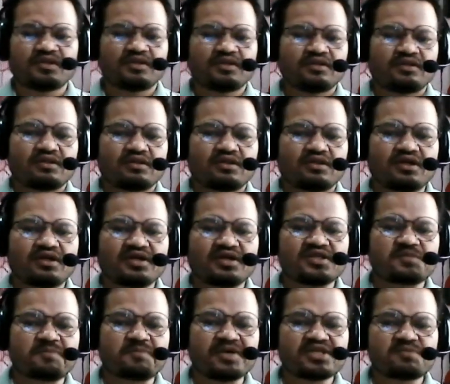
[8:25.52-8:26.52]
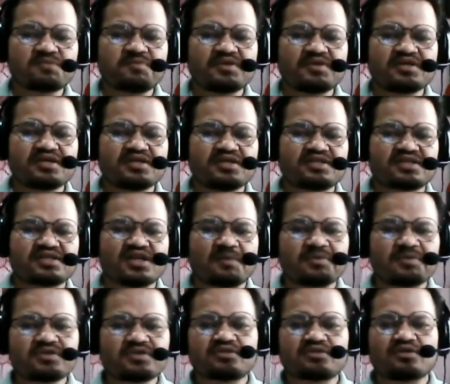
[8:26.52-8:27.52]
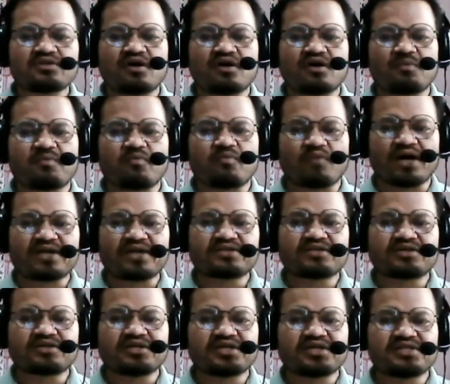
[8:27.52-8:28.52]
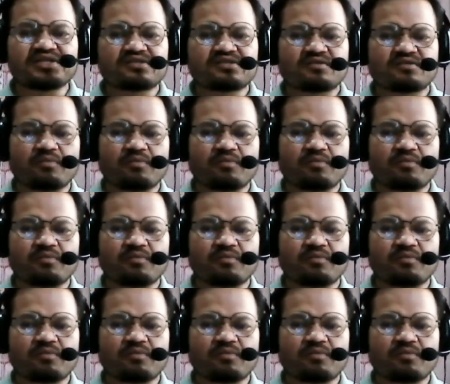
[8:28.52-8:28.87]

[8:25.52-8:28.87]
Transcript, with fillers: The specific heat capacity of water is